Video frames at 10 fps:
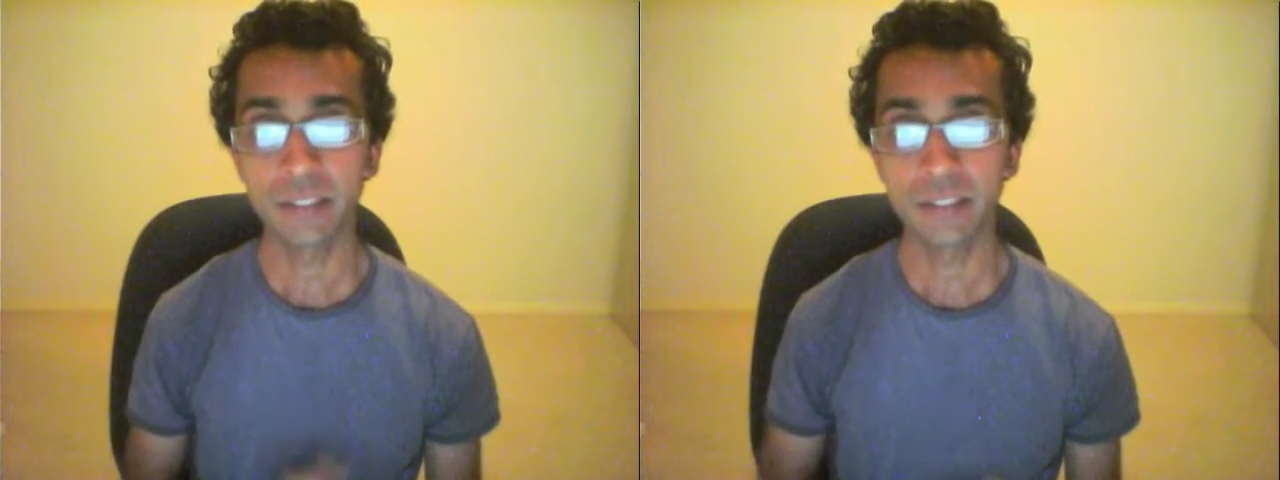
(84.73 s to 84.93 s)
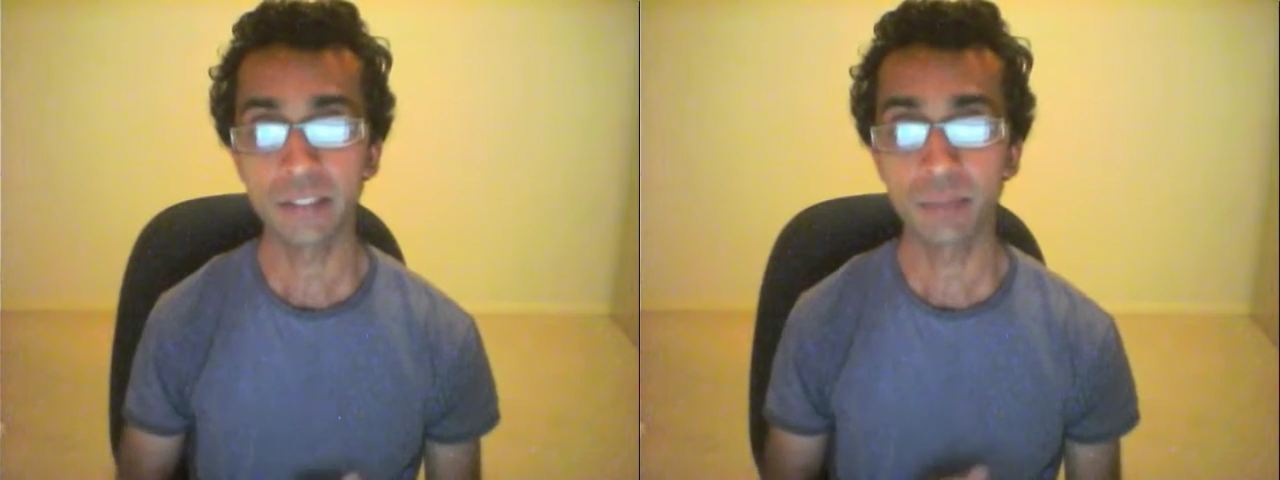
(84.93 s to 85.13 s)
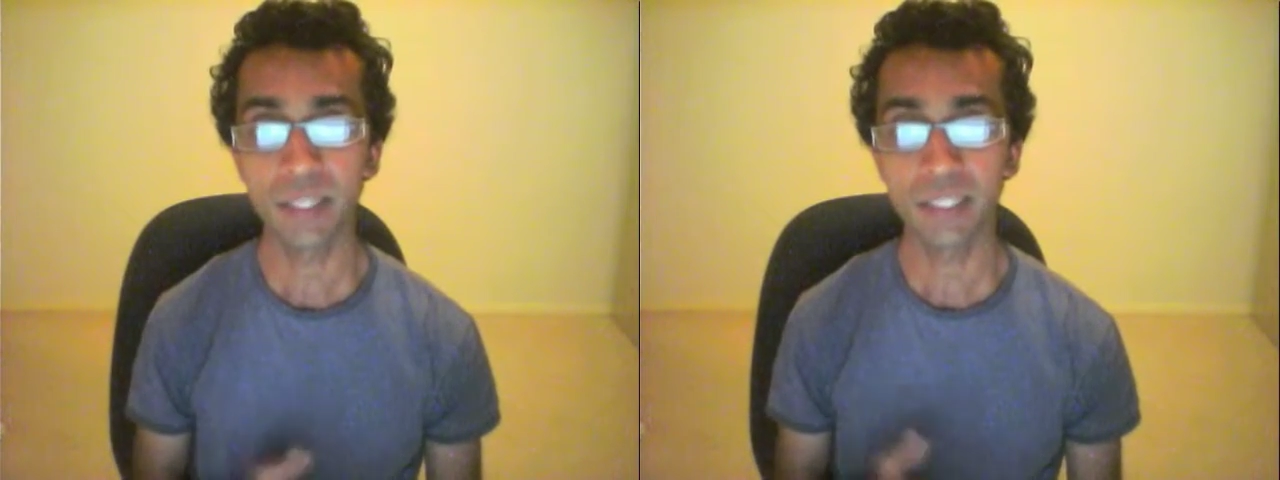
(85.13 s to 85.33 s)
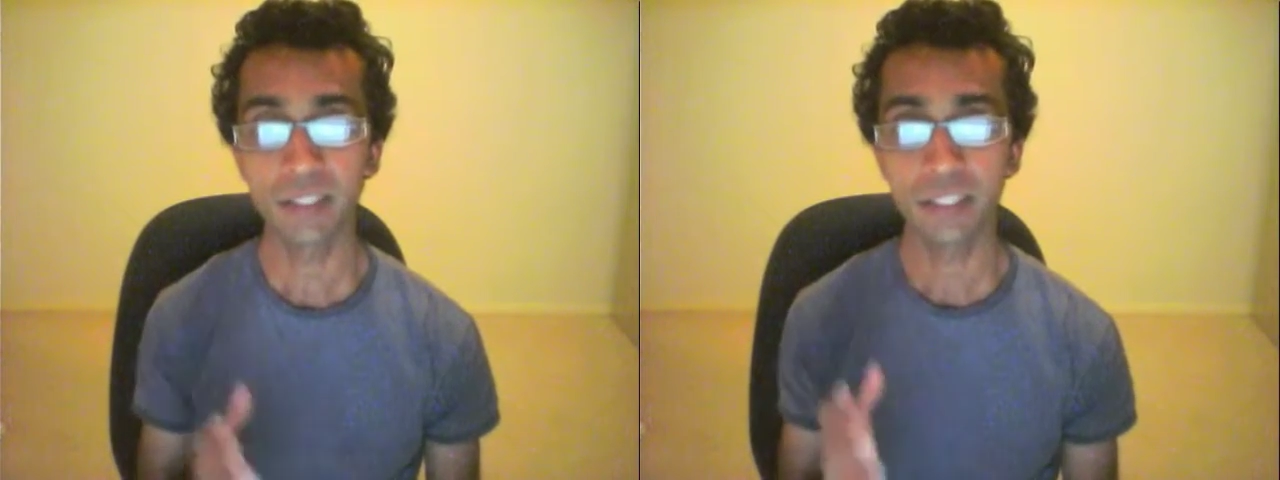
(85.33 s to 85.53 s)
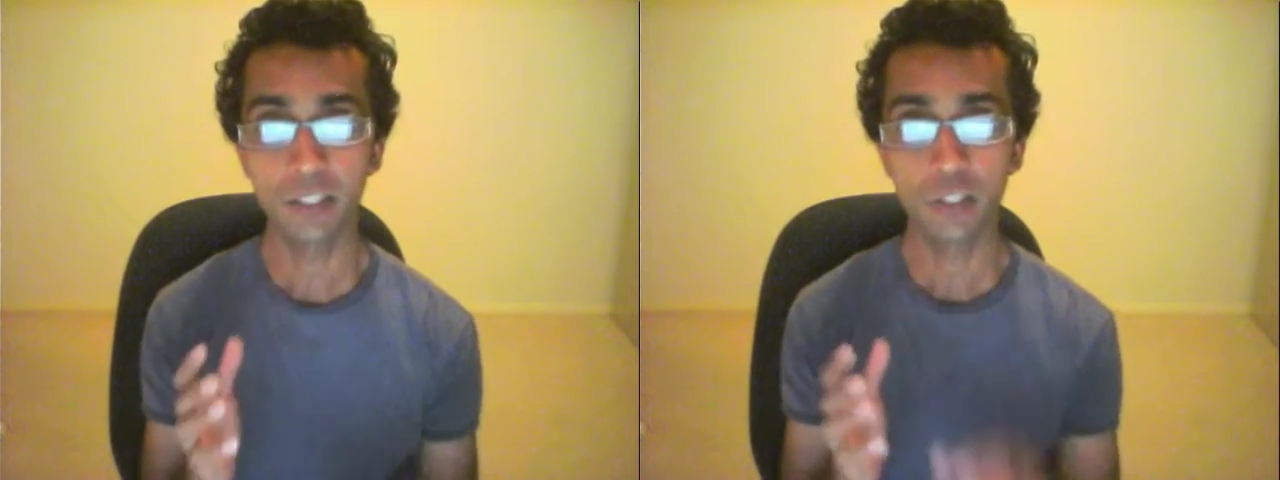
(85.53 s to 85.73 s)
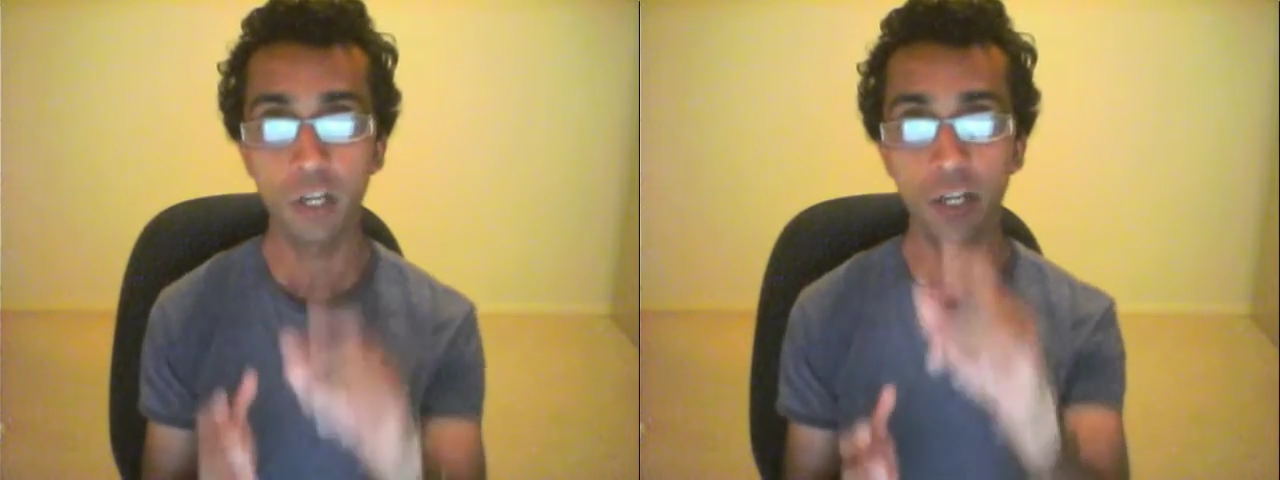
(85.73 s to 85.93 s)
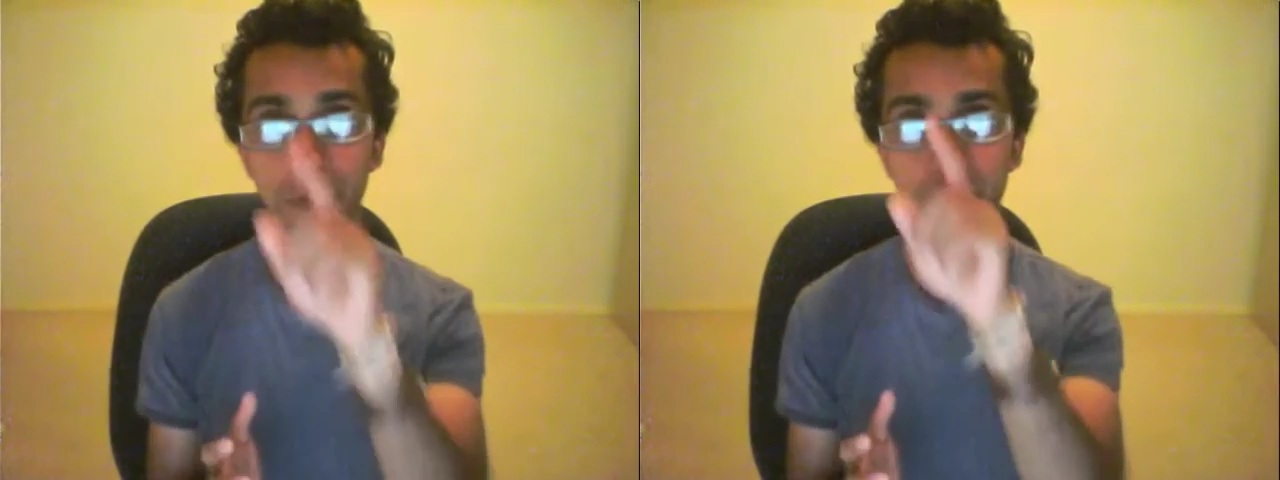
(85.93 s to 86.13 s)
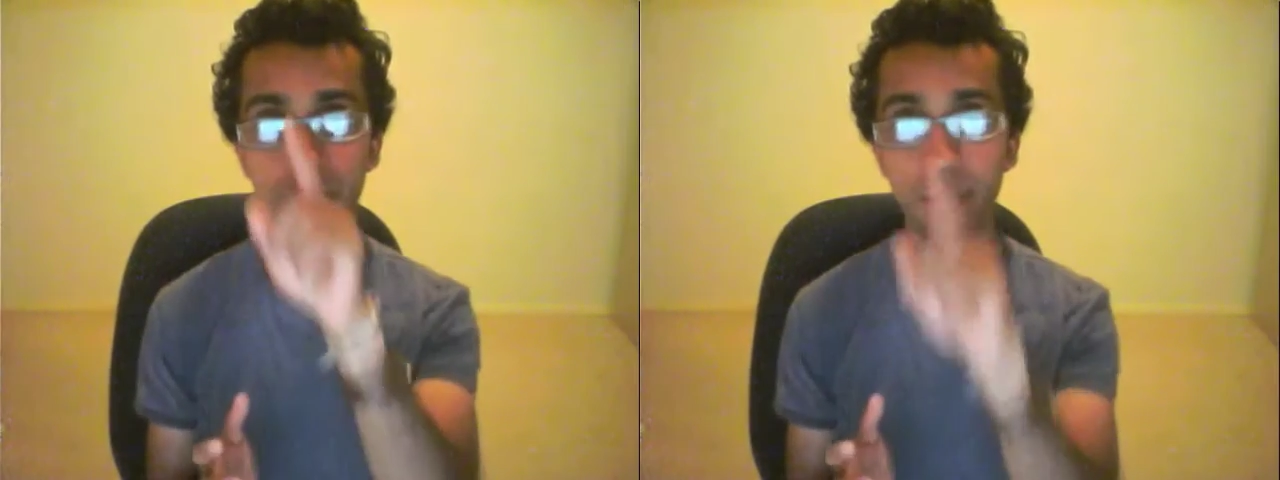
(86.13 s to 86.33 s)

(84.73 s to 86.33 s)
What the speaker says: It's depicted in a diagram,